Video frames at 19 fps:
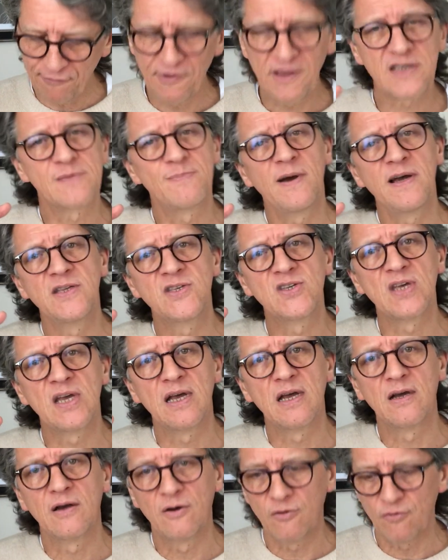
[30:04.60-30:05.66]
a fixed
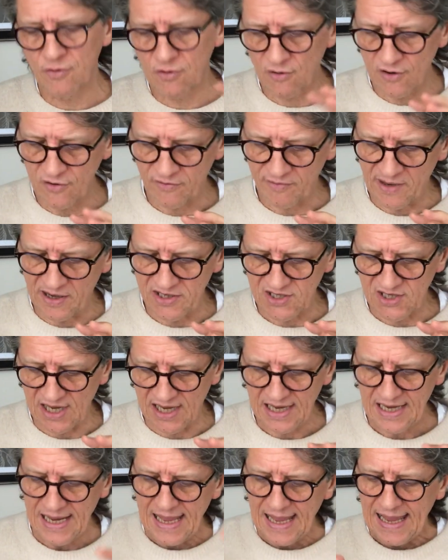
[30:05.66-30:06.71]
mindset or a growth
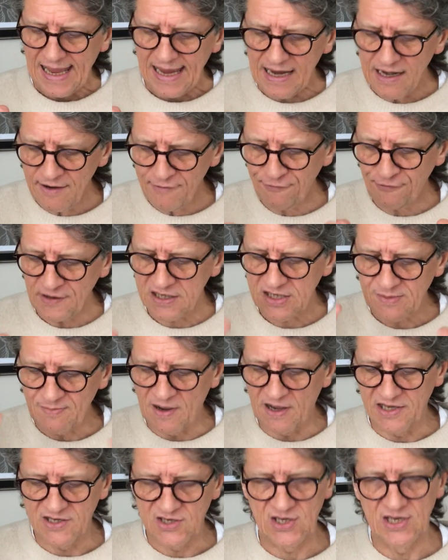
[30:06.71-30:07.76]
mindset? In a fixed
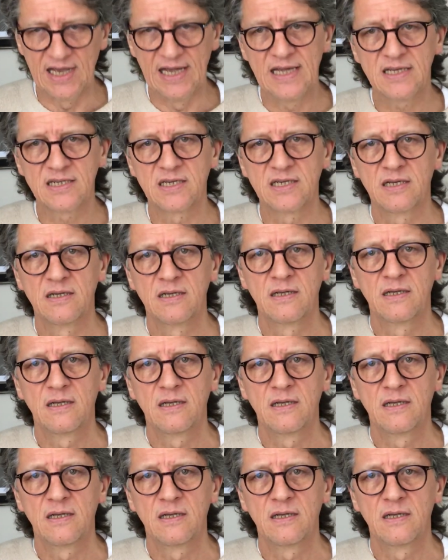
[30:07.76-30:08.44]
mindset,